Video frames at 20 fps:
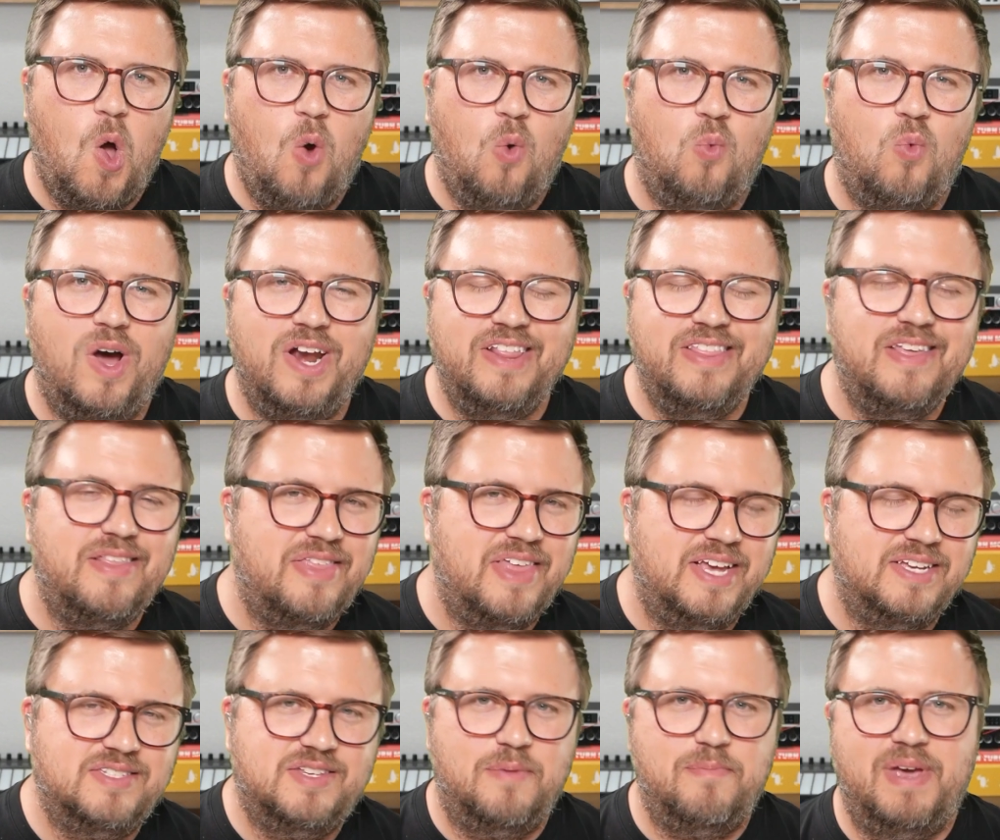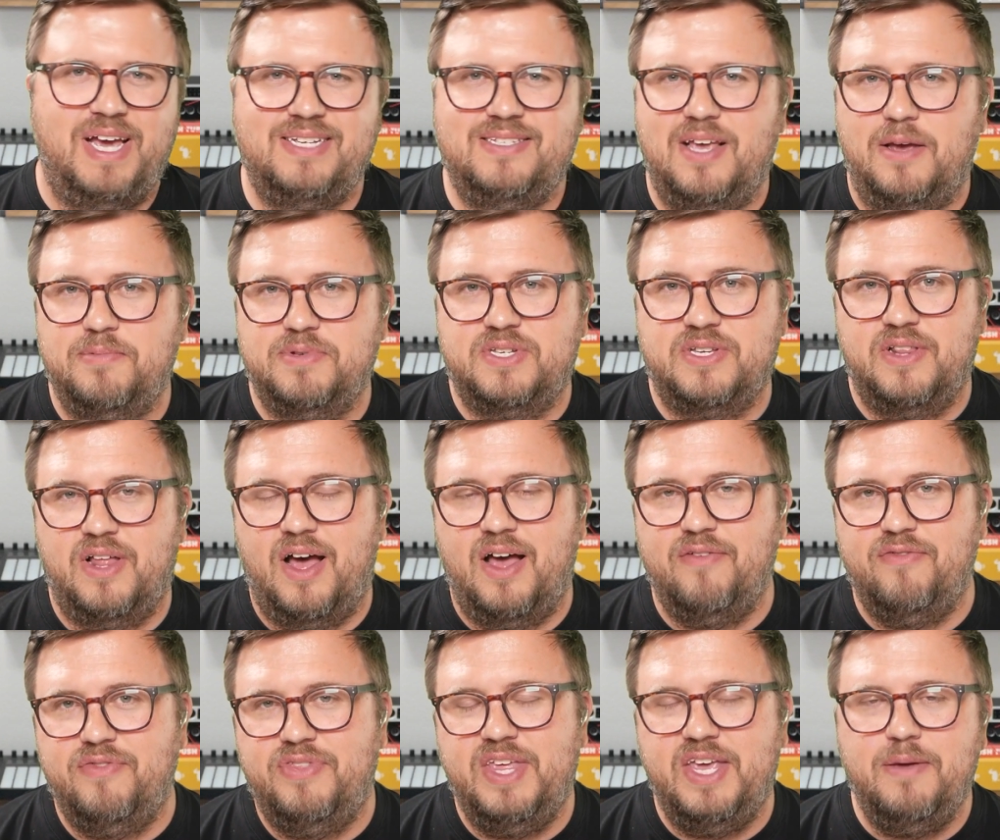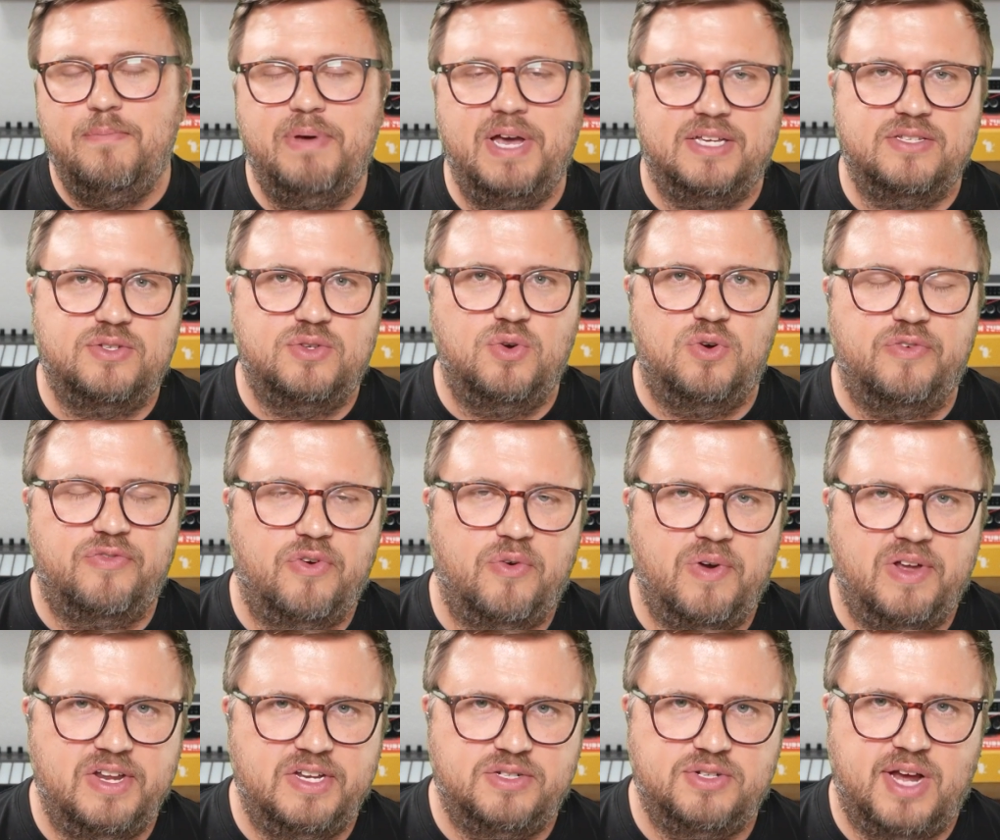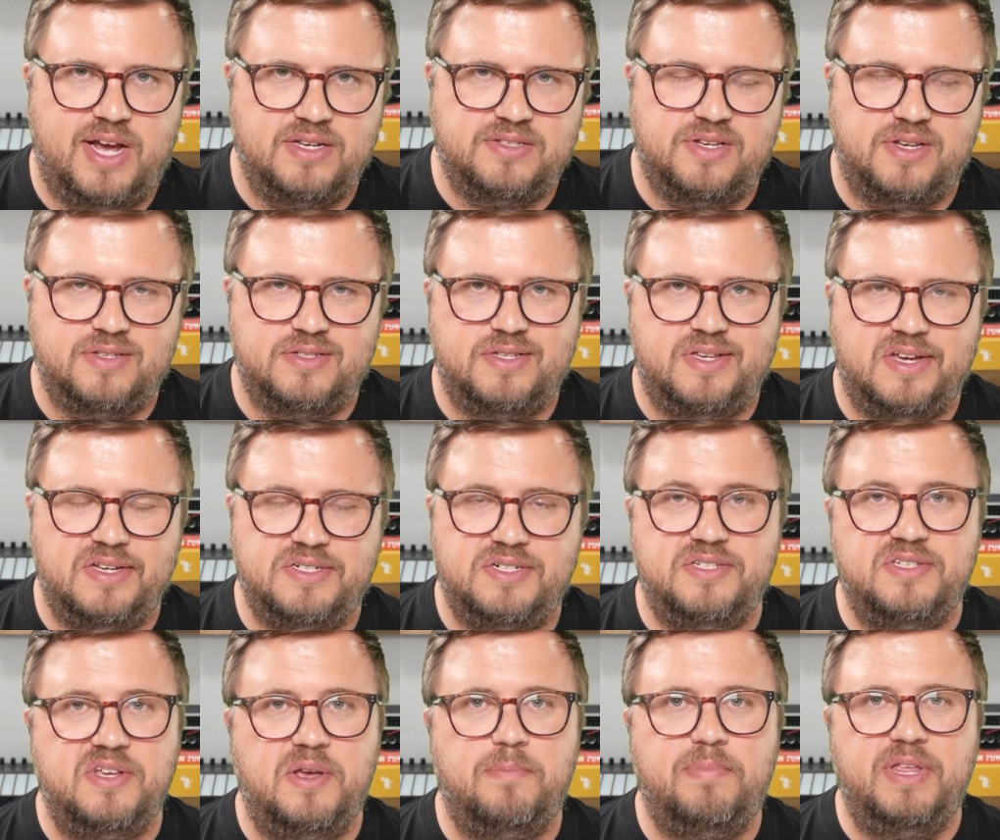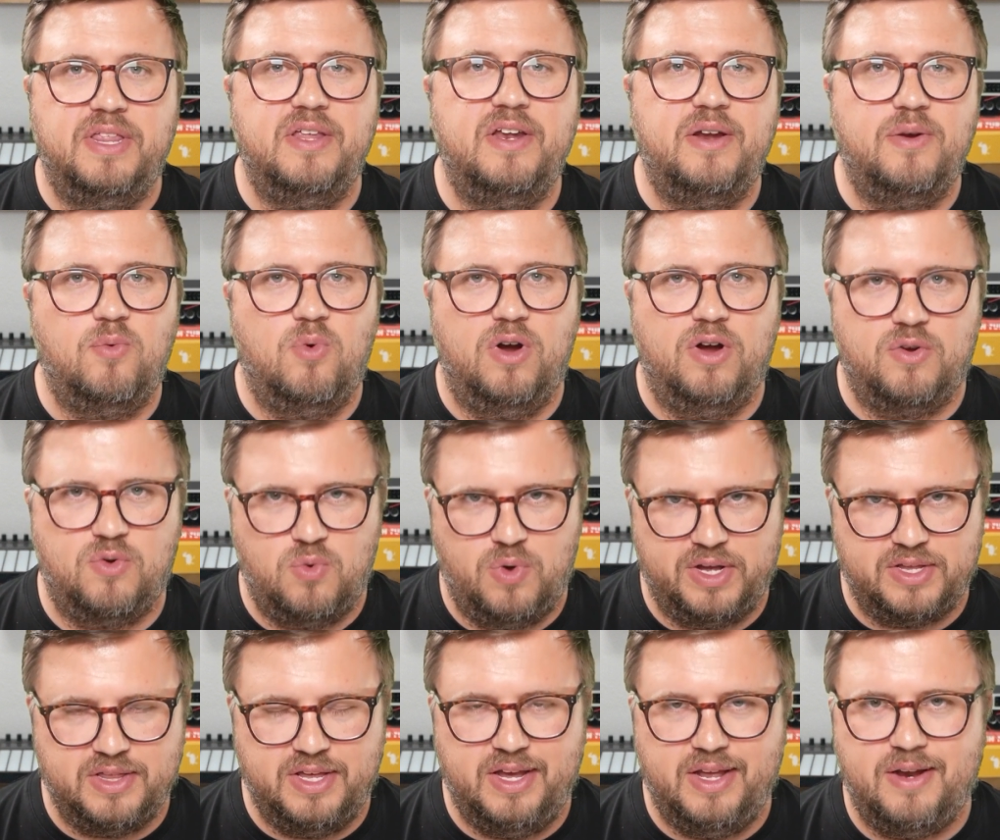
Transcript: One of the things that makes Ableton Live the best tool for running tracks on stage is the ability to work quickly.